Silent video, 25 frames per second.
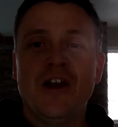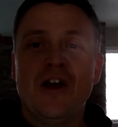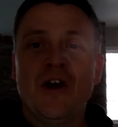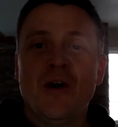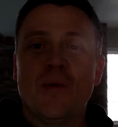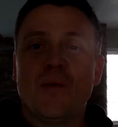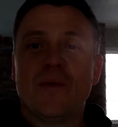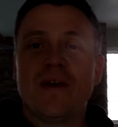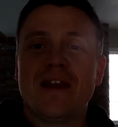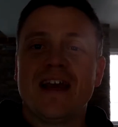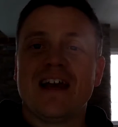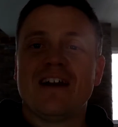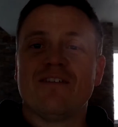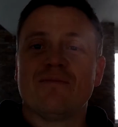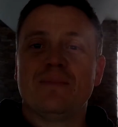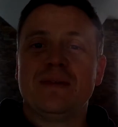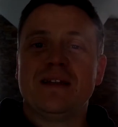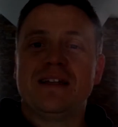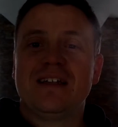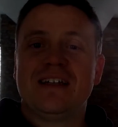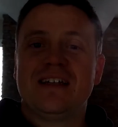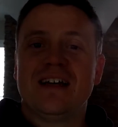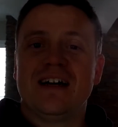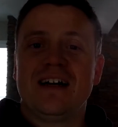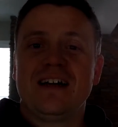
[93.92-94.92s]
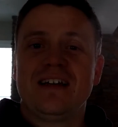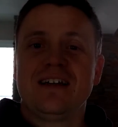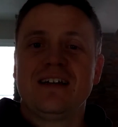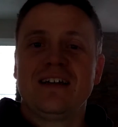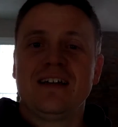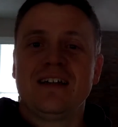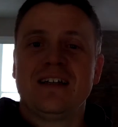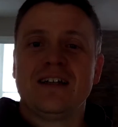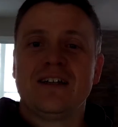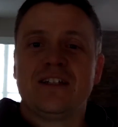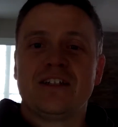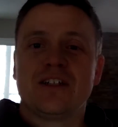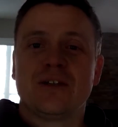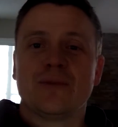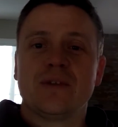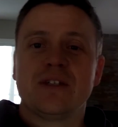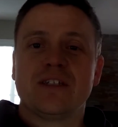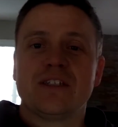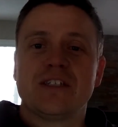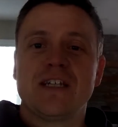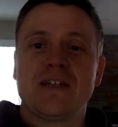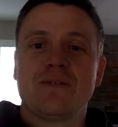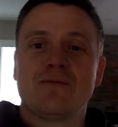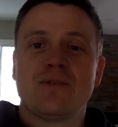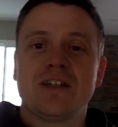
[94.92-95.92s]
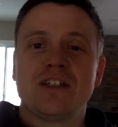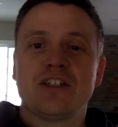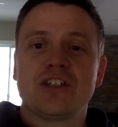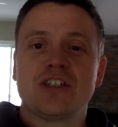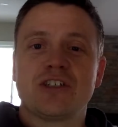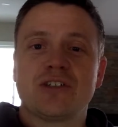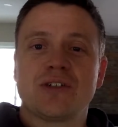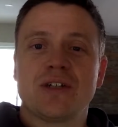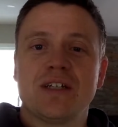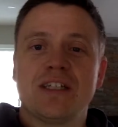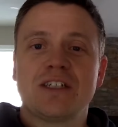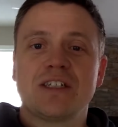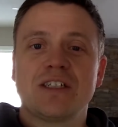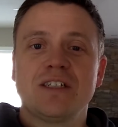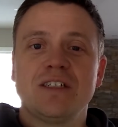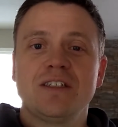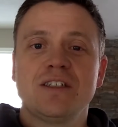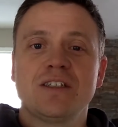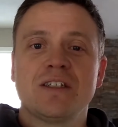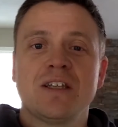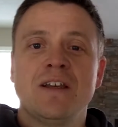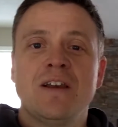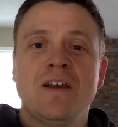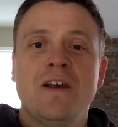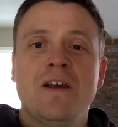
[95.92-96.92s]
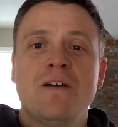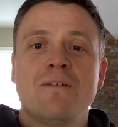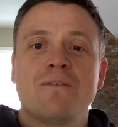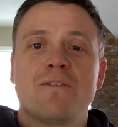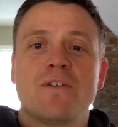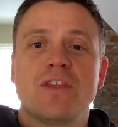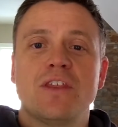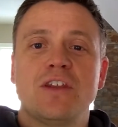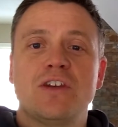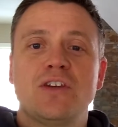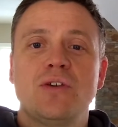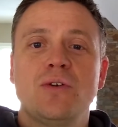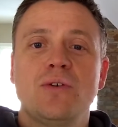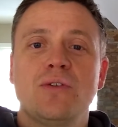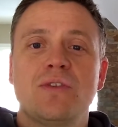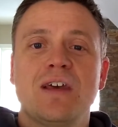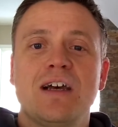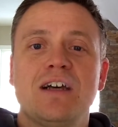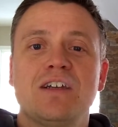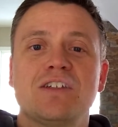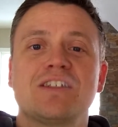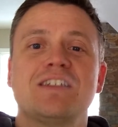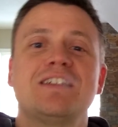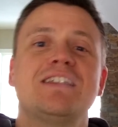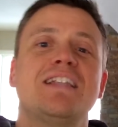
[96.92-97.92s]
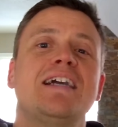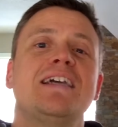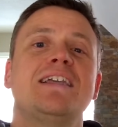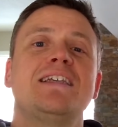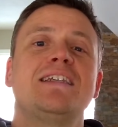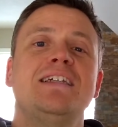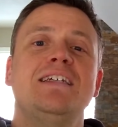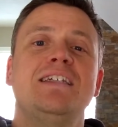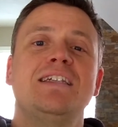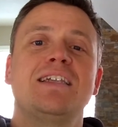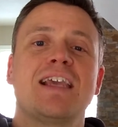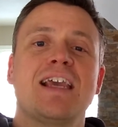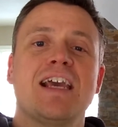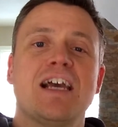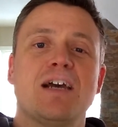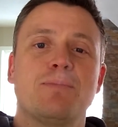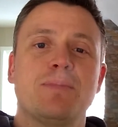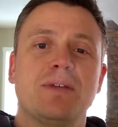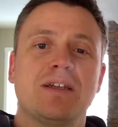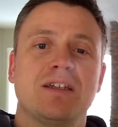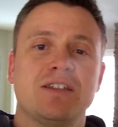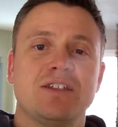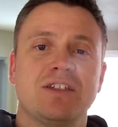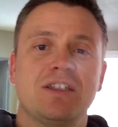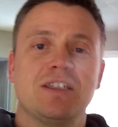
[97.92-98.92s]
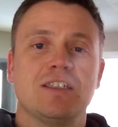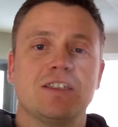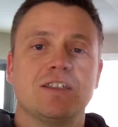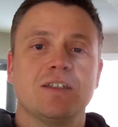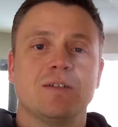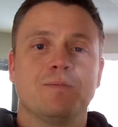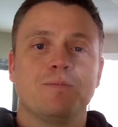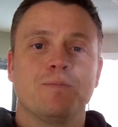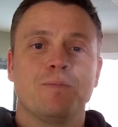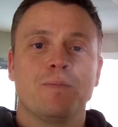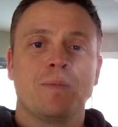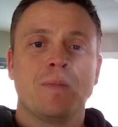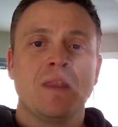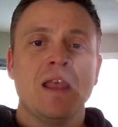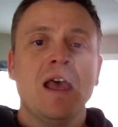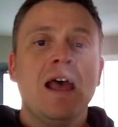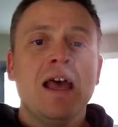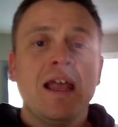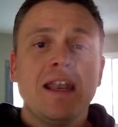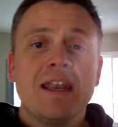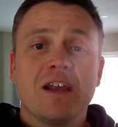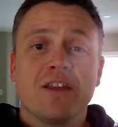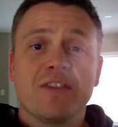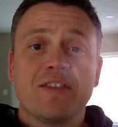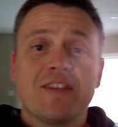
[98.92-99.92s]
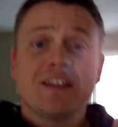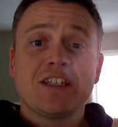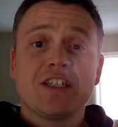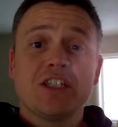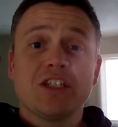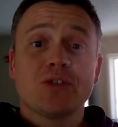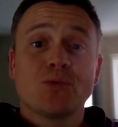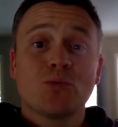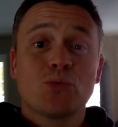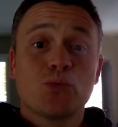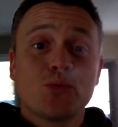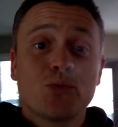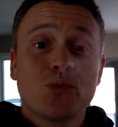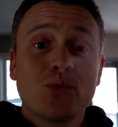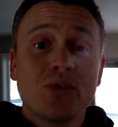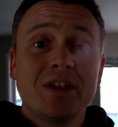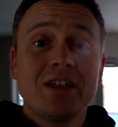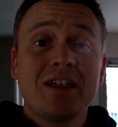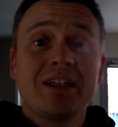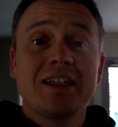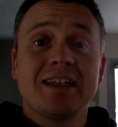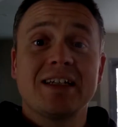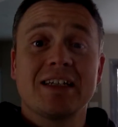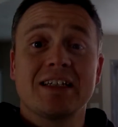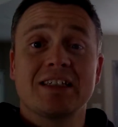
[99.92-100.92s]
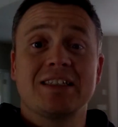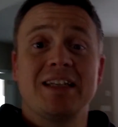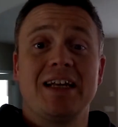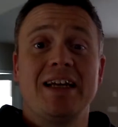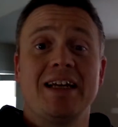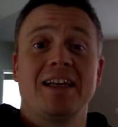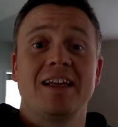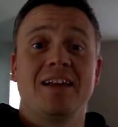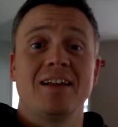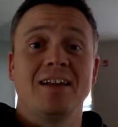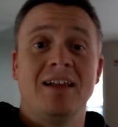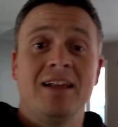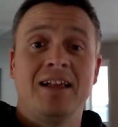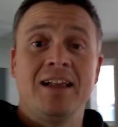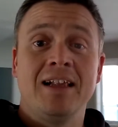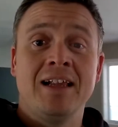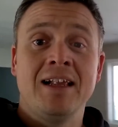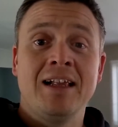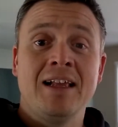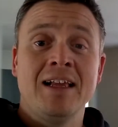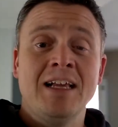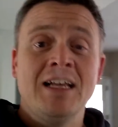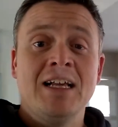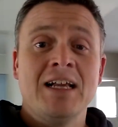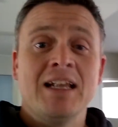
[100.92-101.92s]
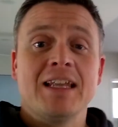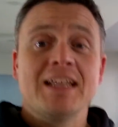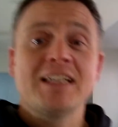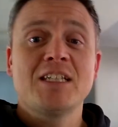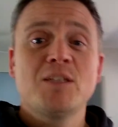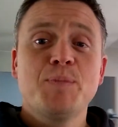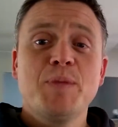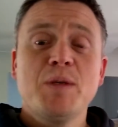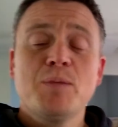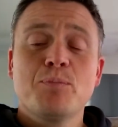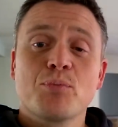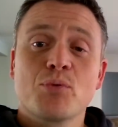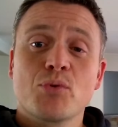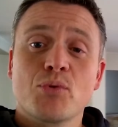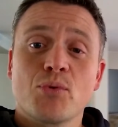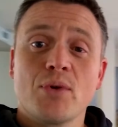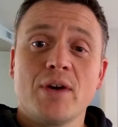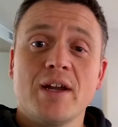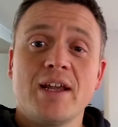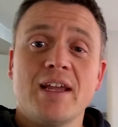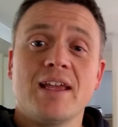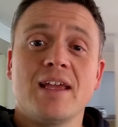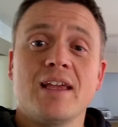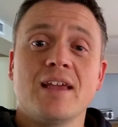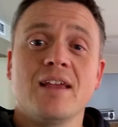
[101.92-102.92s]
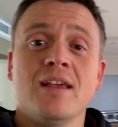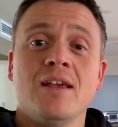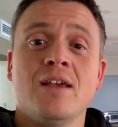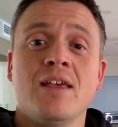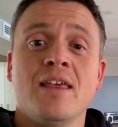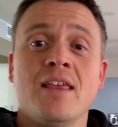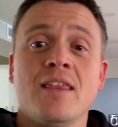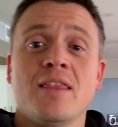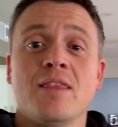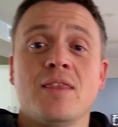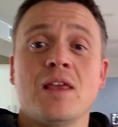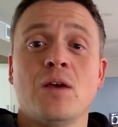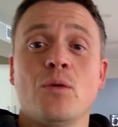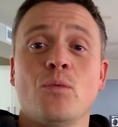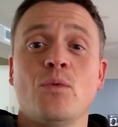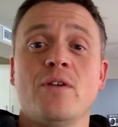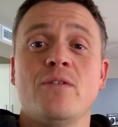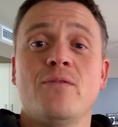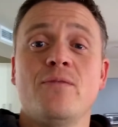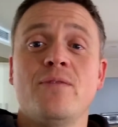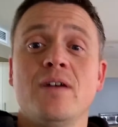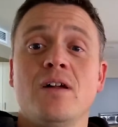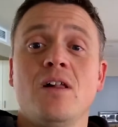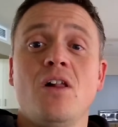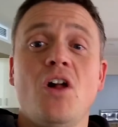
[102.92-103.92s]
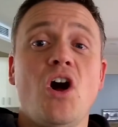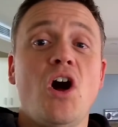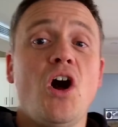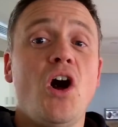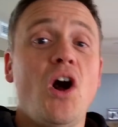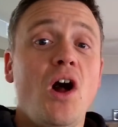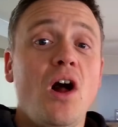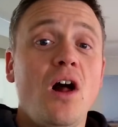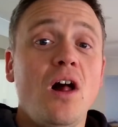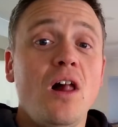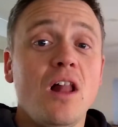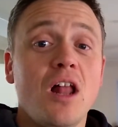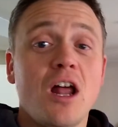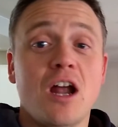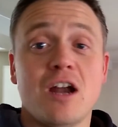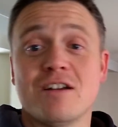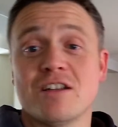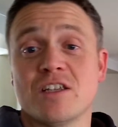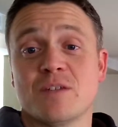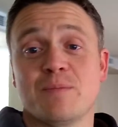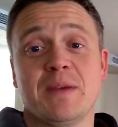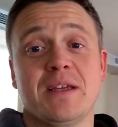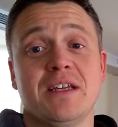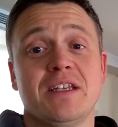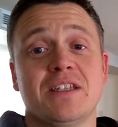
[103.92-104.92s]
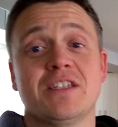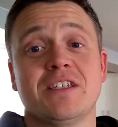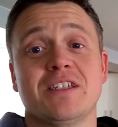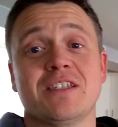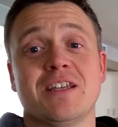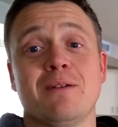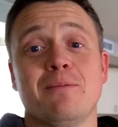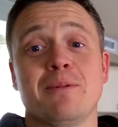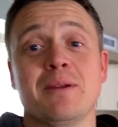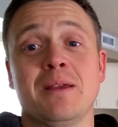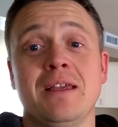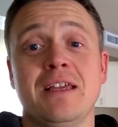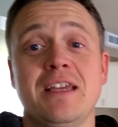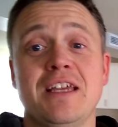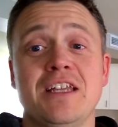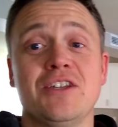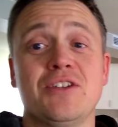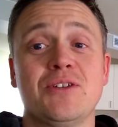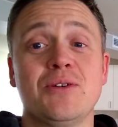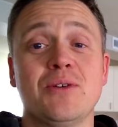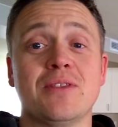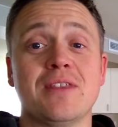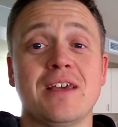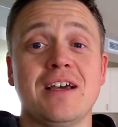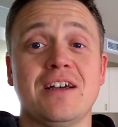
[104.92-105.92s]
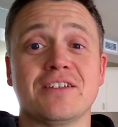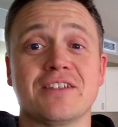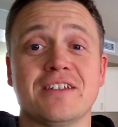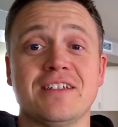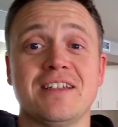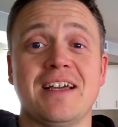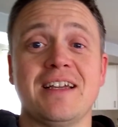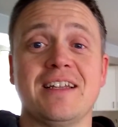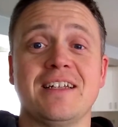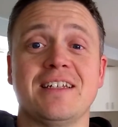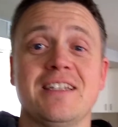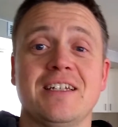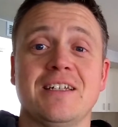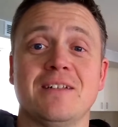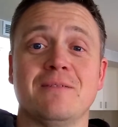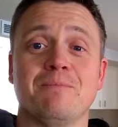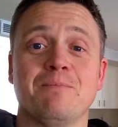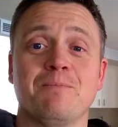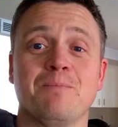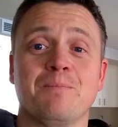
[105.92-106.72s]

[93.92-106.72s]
We have begun to receive registrations for the 2019 camping season. Now, this is really exciting. Let's be praying that we fill all our spaces up in 2019.